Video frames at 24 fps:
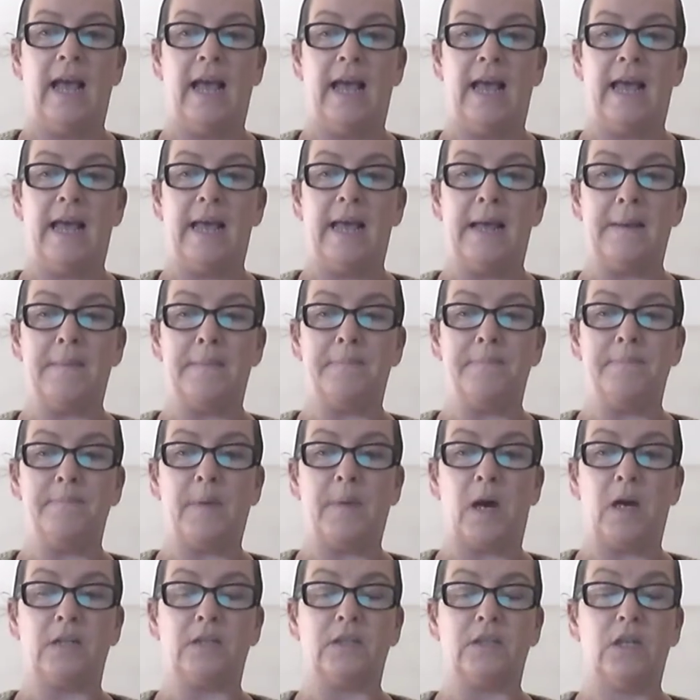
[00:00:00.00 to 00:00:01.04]

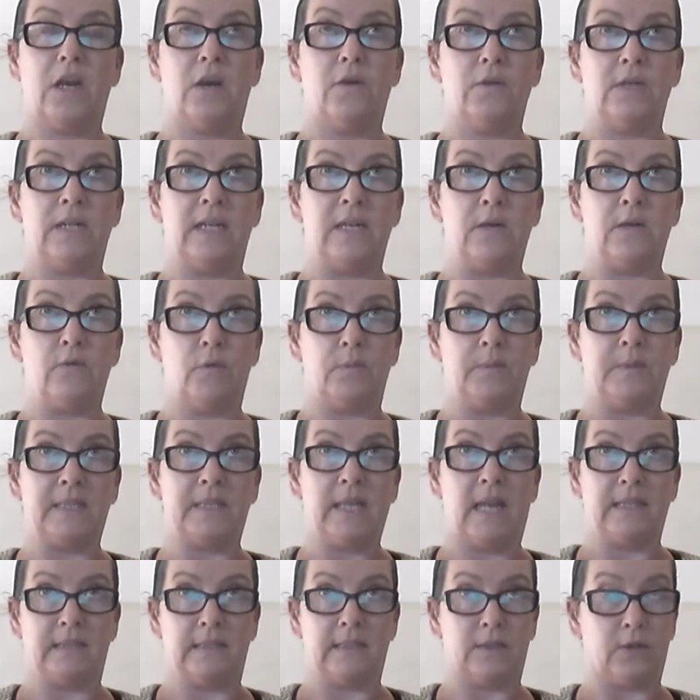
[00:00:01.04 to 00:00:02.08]
But currently group
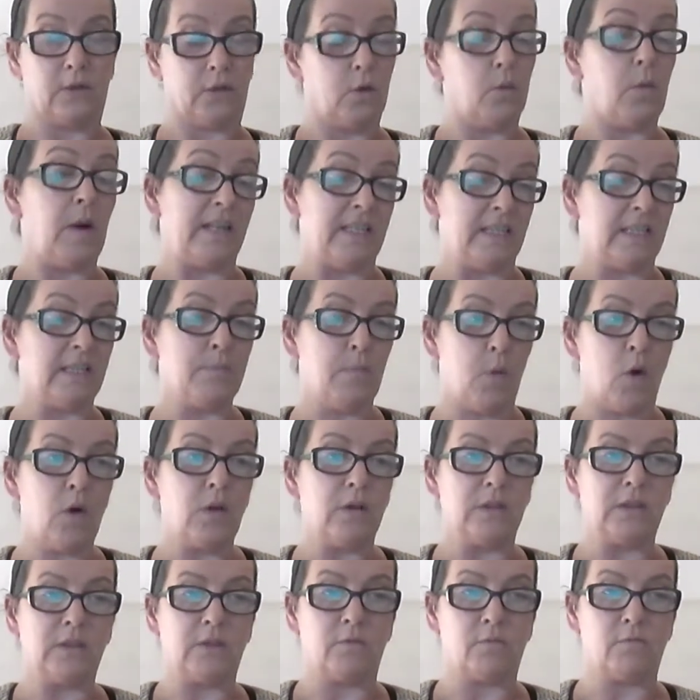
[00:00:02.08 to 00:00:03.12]
sizes are quite
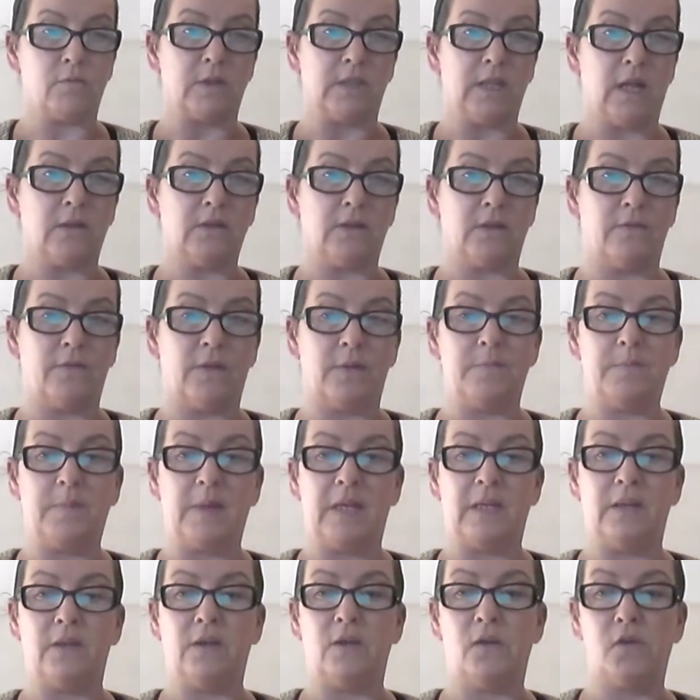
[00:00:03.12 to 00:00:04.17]
small as a result of it
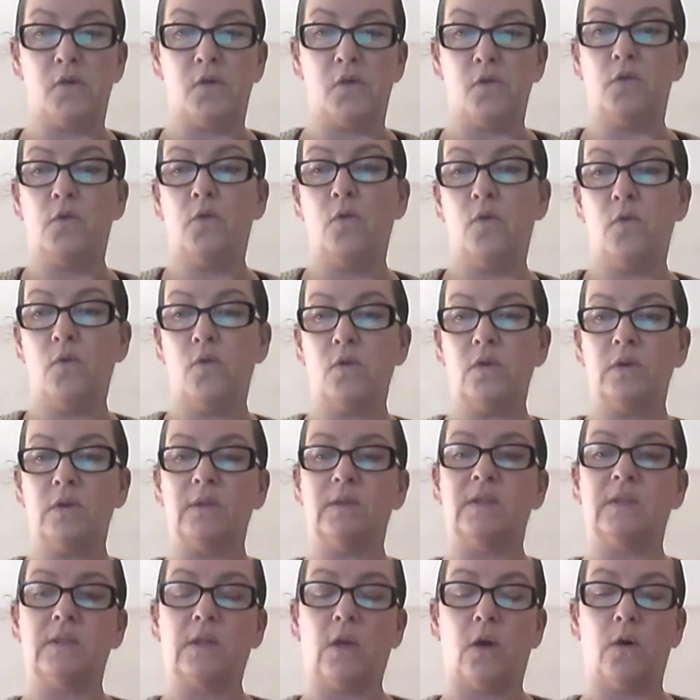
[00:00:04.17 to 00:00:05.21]
being a new
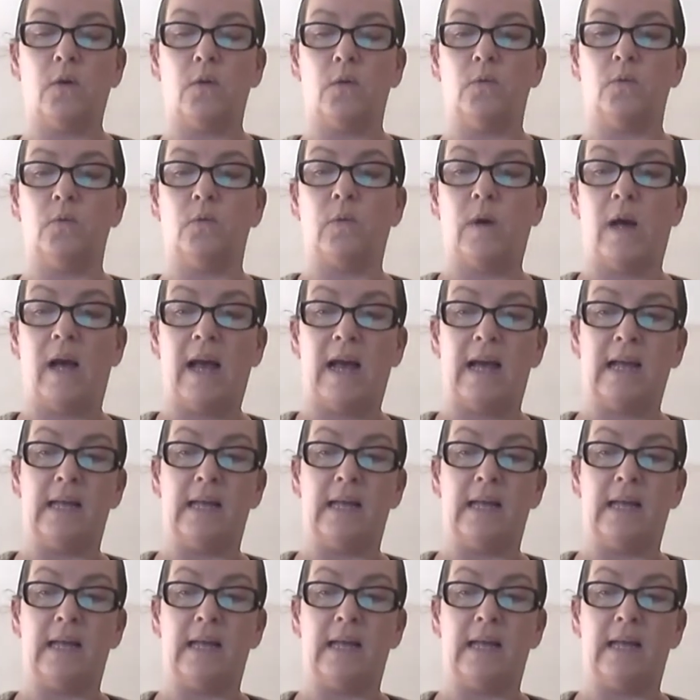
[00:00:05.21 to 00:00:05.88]
course. So